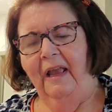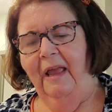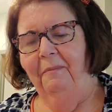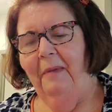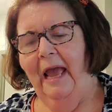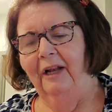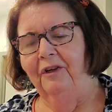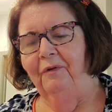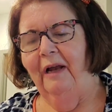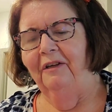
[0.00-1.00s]
and
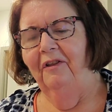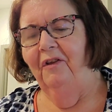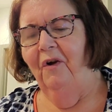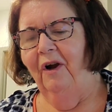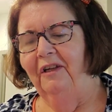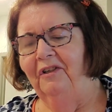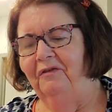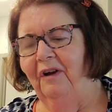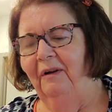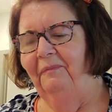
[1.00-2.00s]
Matt directed the
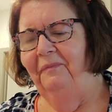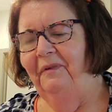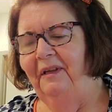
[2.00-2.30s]
orchestra.